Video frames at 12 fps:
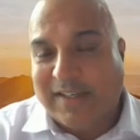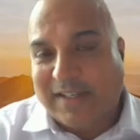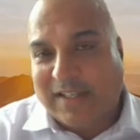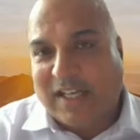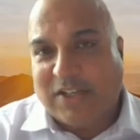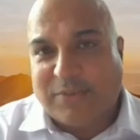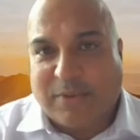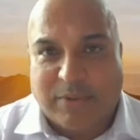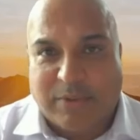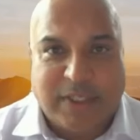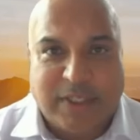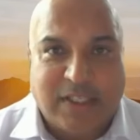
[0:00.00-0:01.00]
And that's what
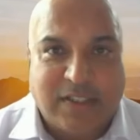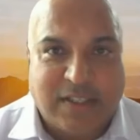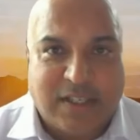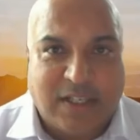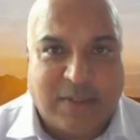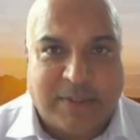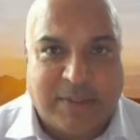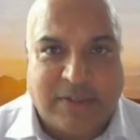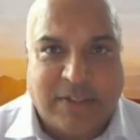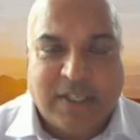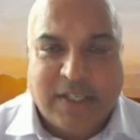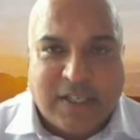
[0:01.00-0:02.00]
we're really excited about.